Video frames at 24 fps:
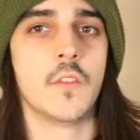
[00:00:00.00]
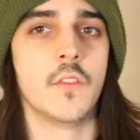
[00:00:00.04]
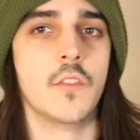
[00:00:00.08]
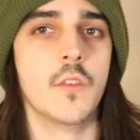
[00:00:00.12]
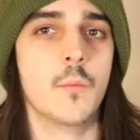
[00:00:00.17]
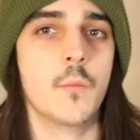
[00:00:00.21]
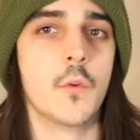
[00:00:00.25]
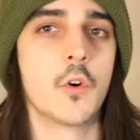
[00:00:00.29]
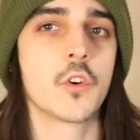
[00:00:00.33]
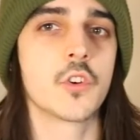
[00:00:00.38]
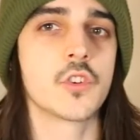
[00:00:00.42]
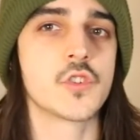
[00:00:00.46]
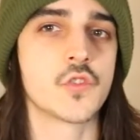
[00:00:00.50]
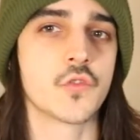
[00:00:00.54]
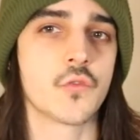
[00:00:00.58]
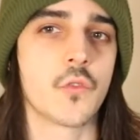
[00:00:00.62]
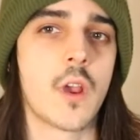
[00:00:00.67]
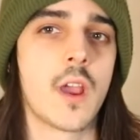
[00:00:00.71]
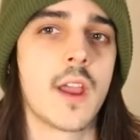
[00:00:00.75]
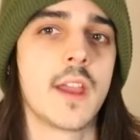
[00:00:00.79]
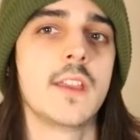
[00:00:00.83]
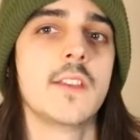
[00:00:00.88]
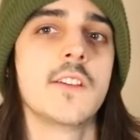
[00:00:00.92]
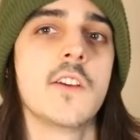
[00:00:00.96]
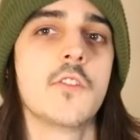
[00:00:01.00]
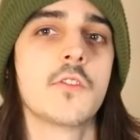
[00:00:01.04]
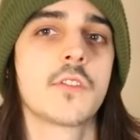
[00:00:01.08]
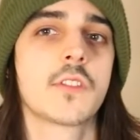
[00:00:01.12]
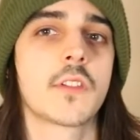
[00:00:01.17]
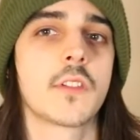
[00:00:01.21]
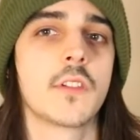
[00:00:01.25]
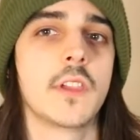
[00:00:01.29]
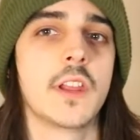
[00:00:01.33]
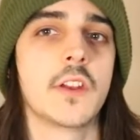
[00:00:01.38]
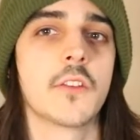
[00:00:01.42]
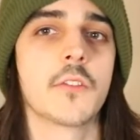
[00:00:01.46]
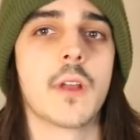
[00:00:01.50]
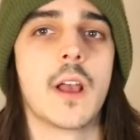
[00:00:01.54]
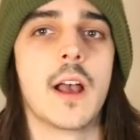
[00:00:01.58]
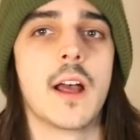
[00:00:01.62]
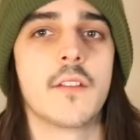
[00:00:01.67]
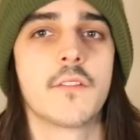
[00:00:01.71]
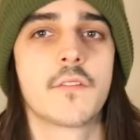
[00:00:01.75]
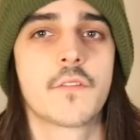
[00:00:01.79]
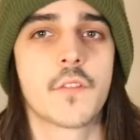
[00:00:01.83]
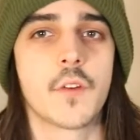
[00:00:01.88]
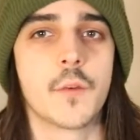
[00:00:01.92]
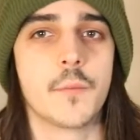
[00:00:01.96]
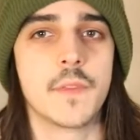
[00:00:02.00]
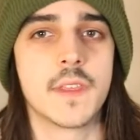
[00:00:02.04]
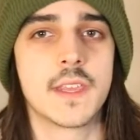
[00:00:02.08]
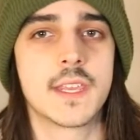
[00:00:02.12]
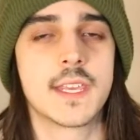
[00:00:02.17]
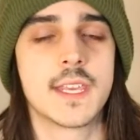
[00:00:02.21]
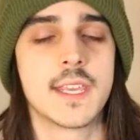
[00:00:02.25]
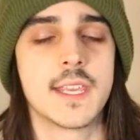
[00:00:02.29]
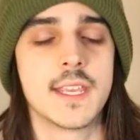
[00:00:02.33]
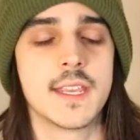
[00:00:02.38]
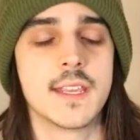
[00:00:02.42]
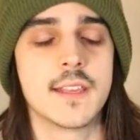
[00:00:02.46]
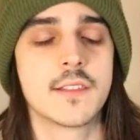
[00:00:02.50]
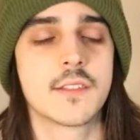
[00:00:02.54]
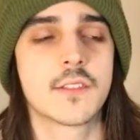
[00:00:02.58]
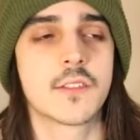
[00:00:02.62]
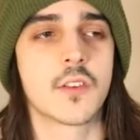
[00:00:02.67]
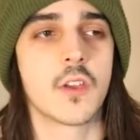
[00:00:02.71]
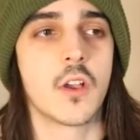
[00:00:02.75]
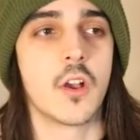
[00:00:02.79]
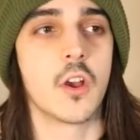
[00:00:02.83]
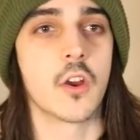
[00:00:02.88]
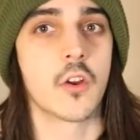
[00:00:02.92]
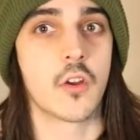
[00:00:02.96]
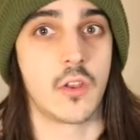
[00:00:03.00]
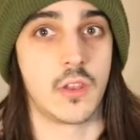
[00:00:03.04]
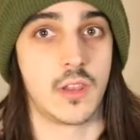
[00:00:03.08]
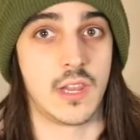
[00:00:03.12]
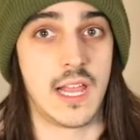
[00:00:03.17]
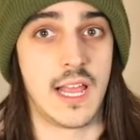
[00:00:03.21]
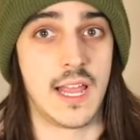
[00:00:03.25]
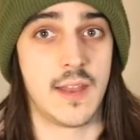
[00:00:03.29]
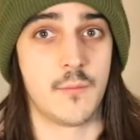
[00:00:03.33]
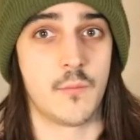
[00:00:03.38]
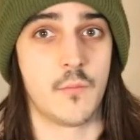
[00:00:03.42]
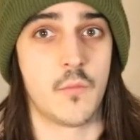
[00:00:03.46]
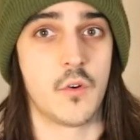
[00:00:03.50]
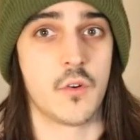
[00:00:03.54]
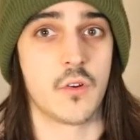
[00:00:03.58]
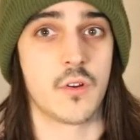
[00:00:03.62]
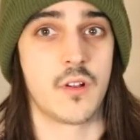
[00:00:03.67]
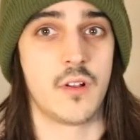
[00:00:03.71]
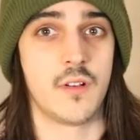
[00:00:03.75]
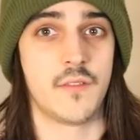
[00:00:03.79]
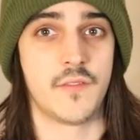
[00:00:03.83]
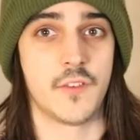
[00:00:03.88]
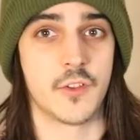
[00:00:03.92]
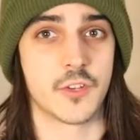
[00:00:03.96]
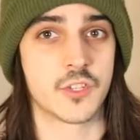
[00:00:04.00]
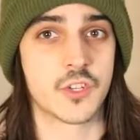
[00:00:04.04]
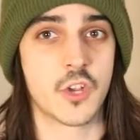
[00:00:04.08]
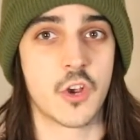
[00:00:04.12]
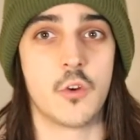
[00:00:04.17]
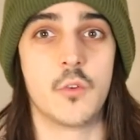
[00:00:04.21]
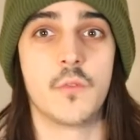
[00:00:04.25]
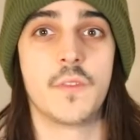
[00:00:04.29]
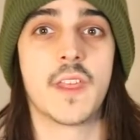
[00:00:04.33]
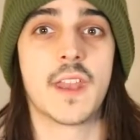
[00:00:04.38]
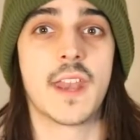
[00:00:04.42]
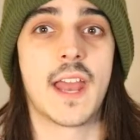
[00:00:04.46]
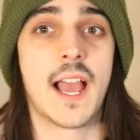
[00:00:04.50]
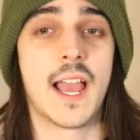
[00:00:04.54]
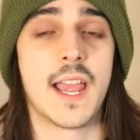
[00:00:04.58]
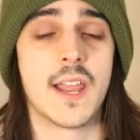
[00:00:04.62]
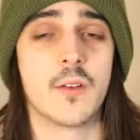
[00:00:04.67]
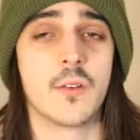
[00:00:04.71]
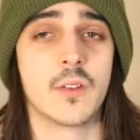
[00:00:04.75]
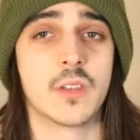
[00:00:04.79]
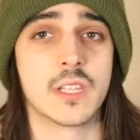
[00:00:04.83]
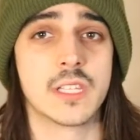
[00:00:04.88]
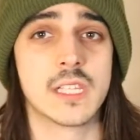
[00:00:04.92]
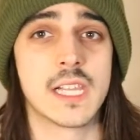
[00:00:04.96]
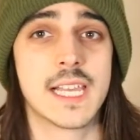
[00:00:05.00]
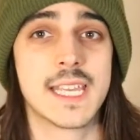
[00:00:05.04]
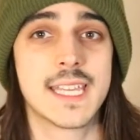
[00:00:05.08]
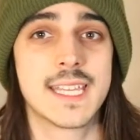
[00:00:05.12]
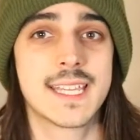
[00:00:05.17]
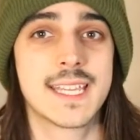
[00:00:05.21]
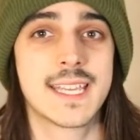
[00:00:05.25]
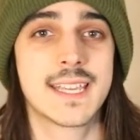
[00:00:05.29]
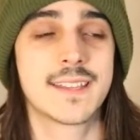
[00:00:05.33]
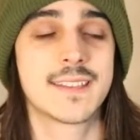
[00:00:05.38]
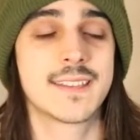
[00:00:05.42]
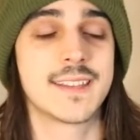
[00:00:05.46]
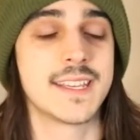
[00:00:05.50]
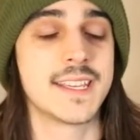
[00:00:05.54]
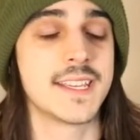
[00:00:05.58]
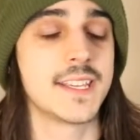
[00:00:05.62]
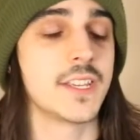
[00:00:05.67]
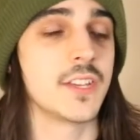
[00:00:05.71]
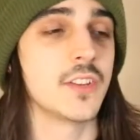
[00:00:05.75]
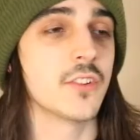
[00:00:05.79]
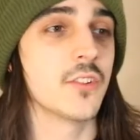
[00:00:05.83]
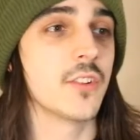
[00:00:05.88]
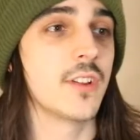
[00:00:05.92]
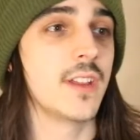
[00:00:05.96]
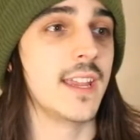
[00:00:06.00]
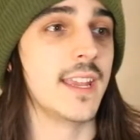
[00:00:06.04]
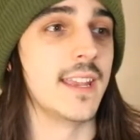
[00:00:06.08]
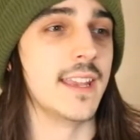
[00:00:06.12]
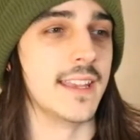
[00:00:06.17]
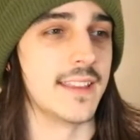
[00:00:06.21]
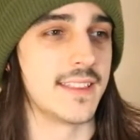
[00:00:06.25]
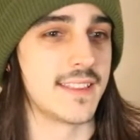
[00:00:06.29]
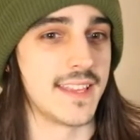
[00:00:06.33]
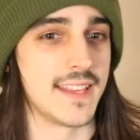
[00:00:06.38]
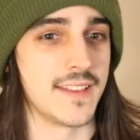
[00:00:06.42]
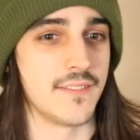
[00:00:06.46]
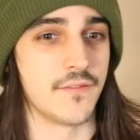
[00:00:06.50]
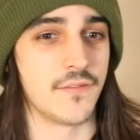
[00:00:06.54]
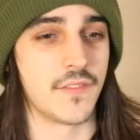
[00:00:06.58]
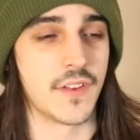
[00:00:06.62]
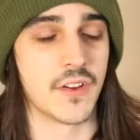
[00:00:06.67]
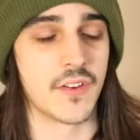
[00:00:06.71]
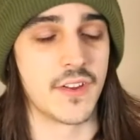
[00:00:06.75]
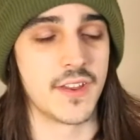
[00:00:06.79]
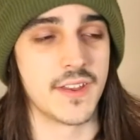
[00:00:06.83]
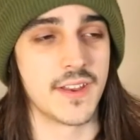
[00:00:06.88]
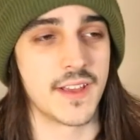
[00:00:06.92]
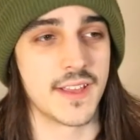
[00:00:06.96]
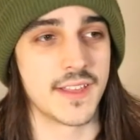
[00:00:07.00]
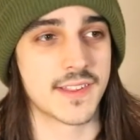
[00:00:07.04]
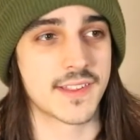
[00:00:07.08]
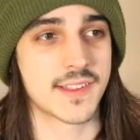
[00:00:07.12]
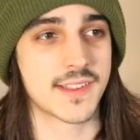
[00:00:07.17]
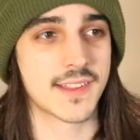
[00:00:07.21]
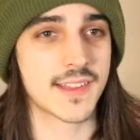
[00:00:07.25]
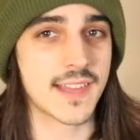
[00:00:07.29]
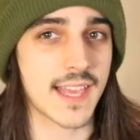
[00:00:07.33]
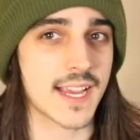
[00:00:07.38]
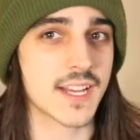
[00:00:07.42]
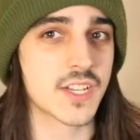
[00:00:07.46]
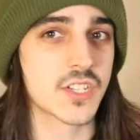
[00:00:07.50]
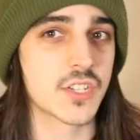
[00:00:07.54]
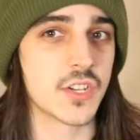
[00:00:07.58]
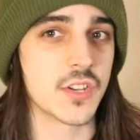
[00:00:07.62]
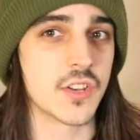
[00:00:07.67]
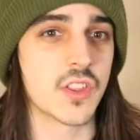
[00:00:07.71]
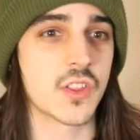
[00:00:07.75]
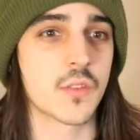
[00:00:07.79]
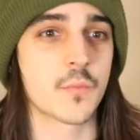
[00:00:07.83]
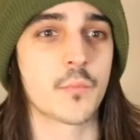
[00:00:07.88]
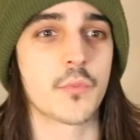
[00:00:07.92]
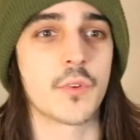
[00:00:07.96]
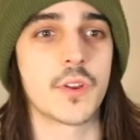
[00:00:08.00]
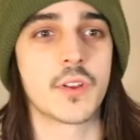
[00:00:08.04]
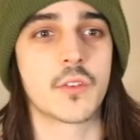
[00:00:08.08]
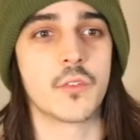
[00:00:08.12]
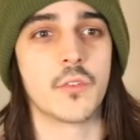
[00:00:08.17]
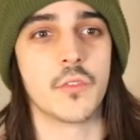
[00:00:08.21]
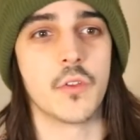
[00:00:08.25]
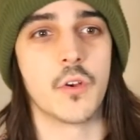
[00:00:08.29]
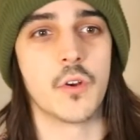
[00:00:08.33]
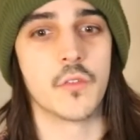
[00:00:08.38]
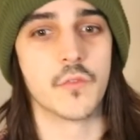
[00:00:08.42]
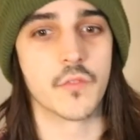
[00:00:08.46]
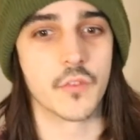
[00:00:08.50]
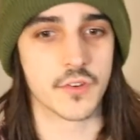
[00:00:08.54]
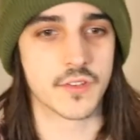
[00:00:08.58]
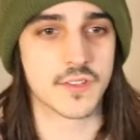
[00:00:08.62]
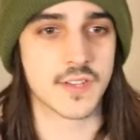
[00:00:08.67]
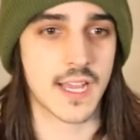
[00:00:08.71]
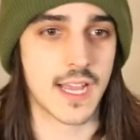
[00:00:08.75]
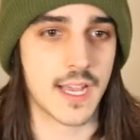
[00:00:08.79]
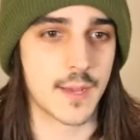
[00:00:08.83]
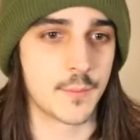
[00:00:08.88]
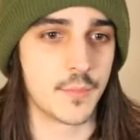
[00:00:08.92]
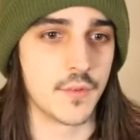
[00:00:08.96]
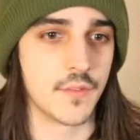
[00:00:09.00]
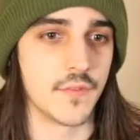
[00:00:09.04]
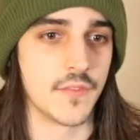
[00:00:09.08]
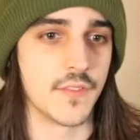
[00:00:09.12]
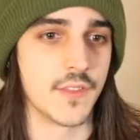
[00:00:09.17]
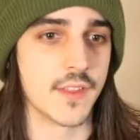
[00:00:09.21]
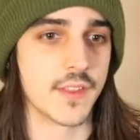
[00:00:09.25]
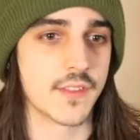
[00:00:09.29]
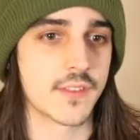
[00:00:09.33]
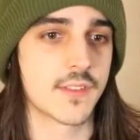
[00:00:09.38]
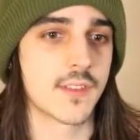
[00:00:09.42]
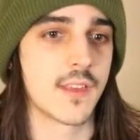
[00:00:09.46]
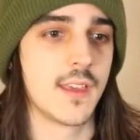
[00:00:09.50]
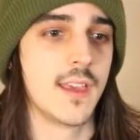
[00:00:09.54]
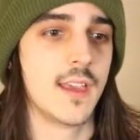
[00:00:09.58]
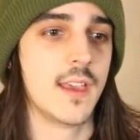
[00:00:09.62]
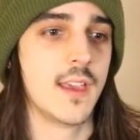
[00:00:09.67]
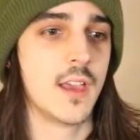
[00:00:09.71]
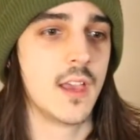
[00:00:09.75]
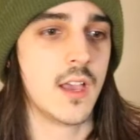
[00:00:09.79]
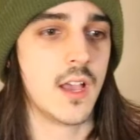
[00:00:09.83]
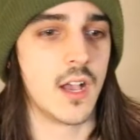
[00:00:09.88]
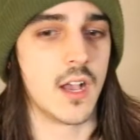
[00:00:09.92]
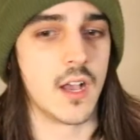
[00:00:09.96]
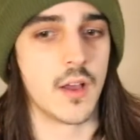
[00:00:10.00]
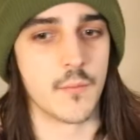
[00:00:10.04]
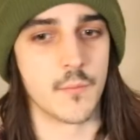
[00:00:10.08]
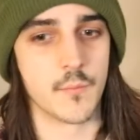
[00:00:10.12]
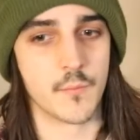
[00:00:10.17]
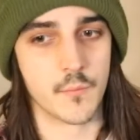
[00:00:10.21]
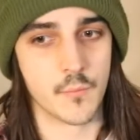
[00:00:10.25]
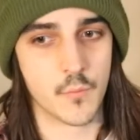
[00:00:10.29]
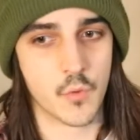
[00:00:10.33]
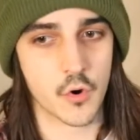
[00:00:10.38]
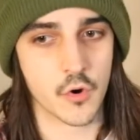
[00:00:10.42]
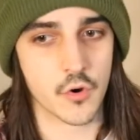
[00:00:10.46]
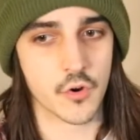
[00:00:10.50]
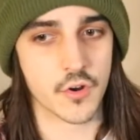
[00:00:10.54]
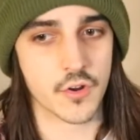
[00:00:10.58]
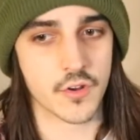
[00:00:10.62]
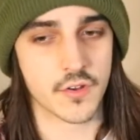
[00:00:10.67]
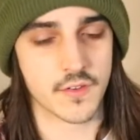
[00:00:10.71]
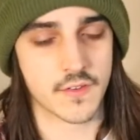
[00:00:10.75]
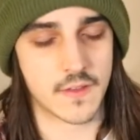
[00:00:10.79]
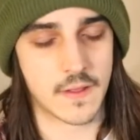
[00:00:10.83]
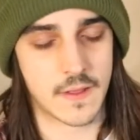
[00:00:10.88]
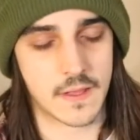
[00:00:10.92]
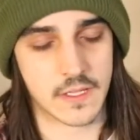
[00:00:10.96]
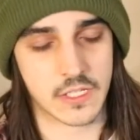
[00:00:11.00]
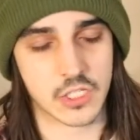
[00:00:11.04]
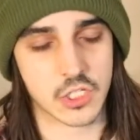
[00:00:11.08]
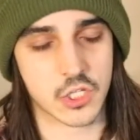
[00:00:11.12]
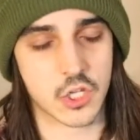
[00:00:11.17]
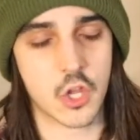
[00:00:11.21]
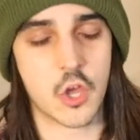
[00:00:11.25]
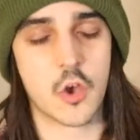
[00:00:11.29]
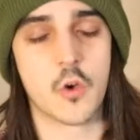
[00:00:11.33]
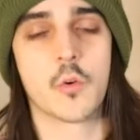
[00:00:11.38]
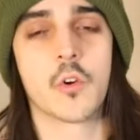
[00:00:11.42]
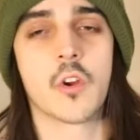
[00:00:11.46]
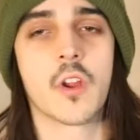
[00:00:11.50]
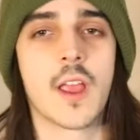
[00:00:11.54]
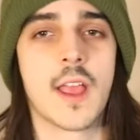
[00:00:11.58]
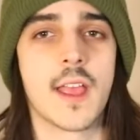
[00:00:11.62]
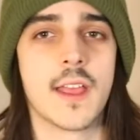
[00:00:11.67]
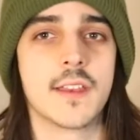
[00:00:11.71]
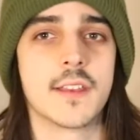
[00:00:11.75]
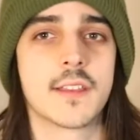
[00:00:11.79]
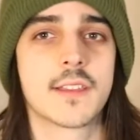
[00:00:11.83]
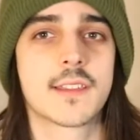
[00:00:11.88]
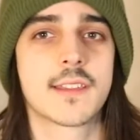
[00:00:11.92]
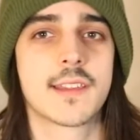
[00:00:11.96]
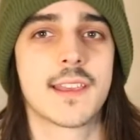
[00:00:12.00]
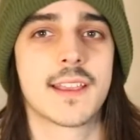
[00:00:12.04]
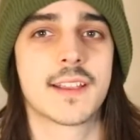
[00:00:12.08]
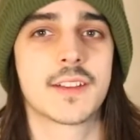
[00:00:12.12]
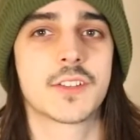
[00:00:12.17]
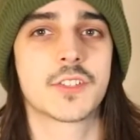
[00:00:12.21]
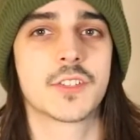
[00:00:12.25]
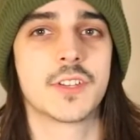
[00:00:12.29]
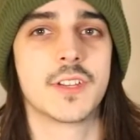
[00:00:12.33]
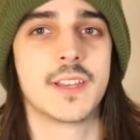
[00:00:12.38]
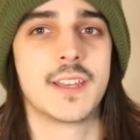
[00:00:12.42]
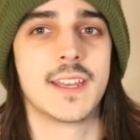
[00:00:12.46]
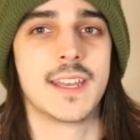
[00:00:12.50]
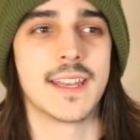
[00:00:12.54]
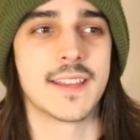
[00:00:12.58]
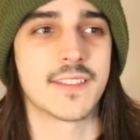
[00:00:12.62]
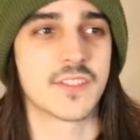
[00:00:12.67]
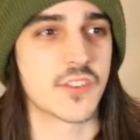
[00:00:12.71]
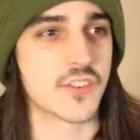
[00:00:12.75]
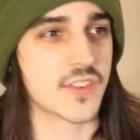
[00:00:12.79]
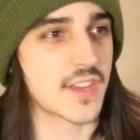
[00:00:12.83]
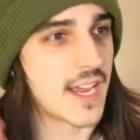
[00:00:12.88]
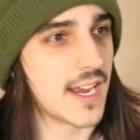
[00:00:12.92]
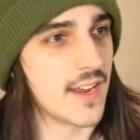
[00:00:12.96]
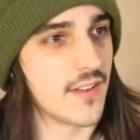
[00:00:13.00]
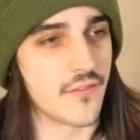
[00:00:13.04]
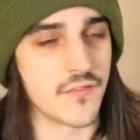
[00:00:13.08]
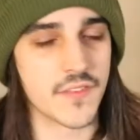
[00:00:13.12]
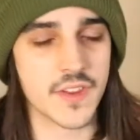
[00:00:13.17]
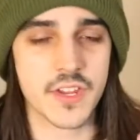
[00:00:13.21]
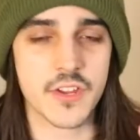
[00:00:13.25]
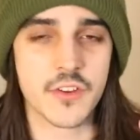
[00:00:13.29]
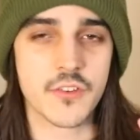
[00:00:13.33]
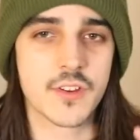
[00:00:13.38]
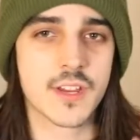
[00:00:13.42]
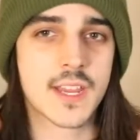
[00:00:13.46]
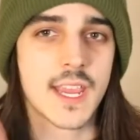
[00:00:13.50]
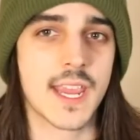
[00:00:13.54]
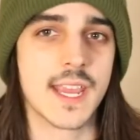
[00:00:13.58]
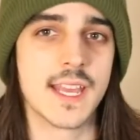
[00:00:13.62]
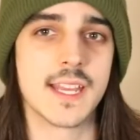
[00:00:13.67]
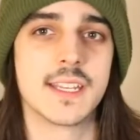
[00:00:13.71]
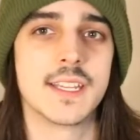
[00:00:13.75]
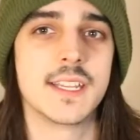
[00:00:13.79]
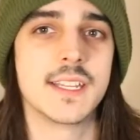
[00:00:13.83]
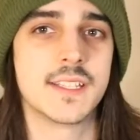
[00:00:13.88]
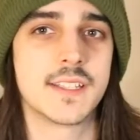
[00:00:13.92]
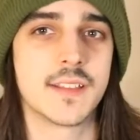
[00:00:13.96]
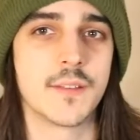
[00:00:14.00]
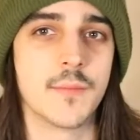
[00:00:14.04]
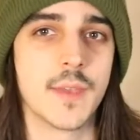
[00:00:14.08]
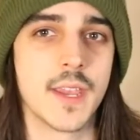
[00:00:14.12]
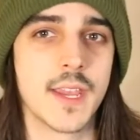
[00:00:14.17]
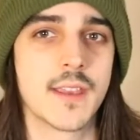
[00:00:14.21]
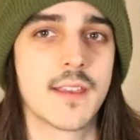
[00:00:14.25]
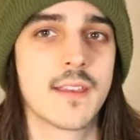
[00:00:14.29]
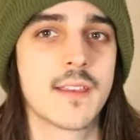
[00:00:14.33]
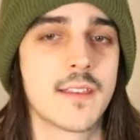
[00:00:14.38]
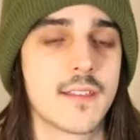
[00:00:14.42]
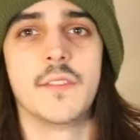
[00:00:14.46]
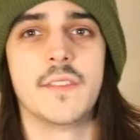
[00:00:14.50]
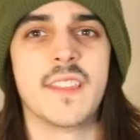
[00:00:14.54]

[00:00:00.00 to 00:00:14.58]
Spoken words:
The more dry notes later on from the keys are a lot more of a tone that I would like to hear. It's a very nice section sprinkled over top of this more lower end section, and it's just kind of ear candy to me.